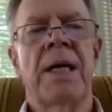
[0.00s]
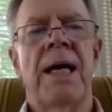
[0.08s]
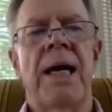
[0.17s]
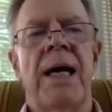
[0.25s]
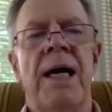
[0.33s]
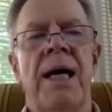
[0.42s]

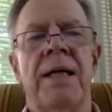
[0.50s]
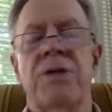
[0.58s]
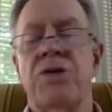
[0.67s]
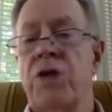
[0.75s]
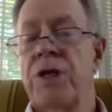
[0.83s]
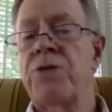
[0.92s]
And
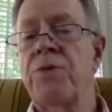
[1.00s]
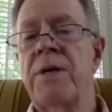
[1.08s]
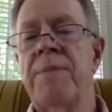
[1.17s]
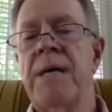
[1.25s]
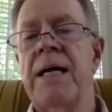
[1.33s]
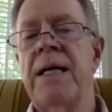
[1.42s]
so this would have
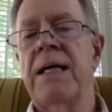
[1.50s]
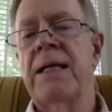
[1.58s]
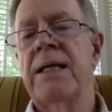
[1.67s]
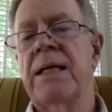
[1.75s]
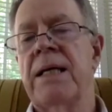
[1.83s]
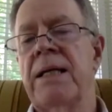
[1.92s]
been in
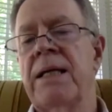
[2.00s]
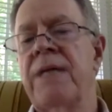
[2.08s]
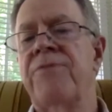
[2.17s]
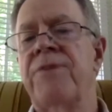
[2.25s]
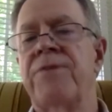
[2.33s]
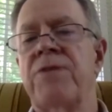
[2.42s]
the
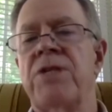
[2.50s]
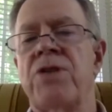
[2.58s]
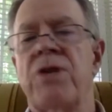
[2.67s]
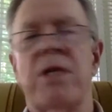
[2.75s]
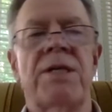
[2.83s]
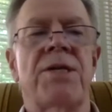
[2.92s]
late 50s,
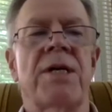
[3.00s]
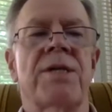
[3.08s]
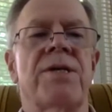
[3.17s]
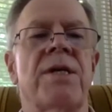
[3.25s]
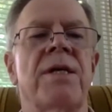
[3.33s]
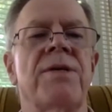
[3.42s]
early
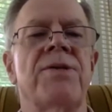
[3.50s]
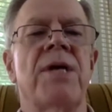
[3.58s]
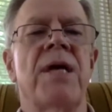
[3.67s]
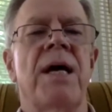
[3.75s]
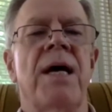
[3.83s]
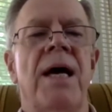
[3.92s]
60s.
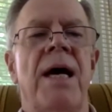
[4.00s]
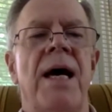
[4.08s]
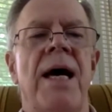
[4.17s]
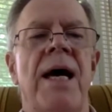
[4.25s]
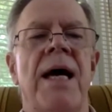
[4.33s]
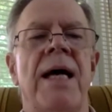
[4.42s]

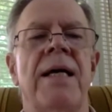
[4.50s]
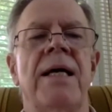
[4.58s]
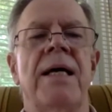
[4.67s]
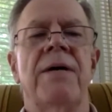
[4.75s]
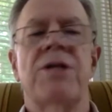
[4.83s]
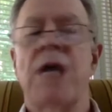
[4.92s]
And
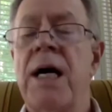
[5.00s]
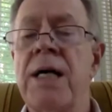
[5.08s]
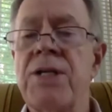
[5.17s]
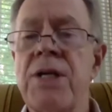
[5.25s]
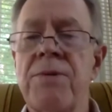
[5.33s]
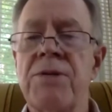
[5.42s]
to
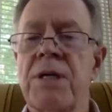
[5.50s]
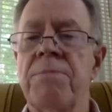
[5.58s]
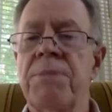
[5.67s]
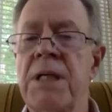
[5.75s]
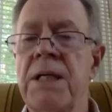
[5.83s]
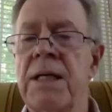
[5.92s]
us, he was
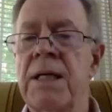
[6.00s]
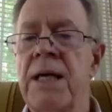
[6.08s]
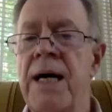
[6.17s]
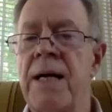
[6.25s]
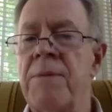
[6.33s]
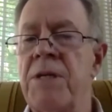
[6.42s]
completely
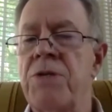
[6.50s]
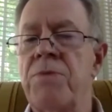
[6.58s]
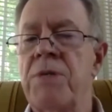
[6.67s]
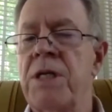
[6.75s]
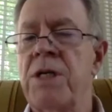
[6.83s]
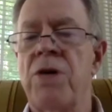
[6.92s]
anonymous. We
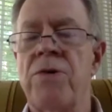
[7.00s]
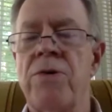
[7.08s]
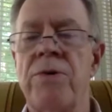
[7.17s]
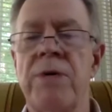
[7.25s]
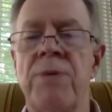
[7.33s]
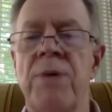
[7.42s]
didn't know
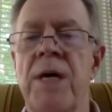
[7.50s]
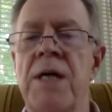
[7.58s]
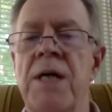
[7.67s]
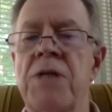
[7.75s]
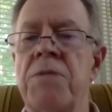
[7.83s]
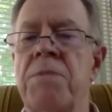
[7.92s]
who he
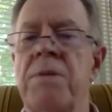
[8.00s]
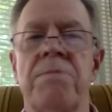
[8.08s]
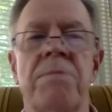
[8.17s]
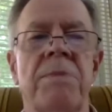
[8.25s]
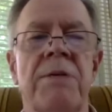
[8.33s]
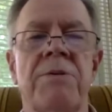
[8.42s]
was, but
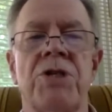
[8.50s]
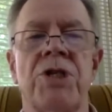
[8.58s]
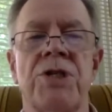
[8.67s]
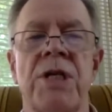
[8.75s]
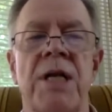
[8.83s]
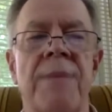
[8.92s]
he was
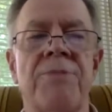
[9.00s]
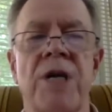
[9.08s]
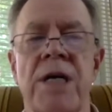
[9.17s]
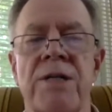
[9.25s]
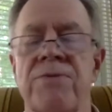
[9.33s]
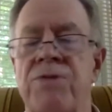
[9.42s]
just an
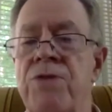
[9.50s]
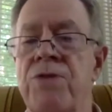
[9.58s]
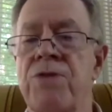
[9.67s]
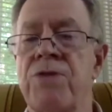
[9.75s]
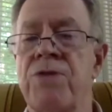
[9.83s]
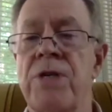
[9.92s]
object of
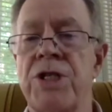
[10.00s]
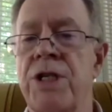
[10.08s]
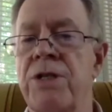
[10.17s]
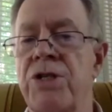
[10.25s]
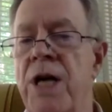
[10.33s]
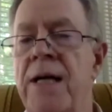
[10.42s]

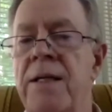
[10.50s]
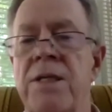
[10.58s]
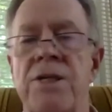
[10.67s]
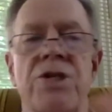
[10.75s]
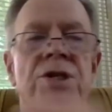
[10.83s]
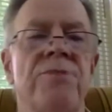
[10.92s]
derision,
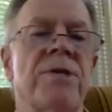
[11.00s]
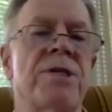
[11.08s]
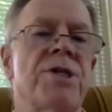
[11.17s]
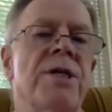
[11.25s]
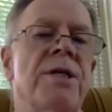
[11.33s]
childish derision.